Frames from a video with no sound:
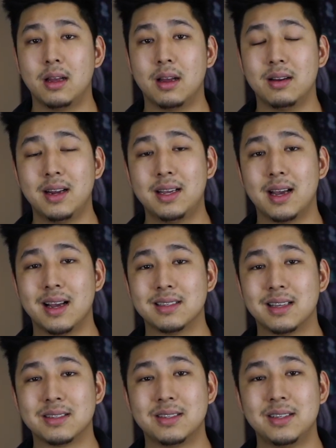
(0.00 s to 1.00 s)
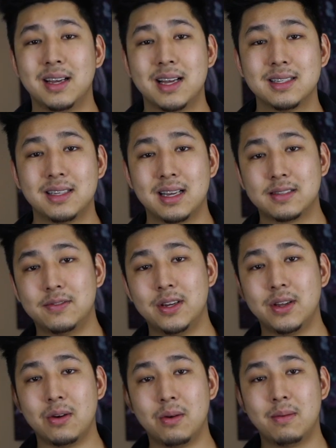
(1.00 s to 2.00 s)
All right, guys, I'll see you guys in the next
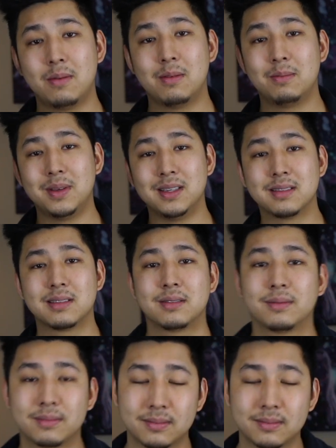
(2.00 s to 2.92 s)
video. Peace.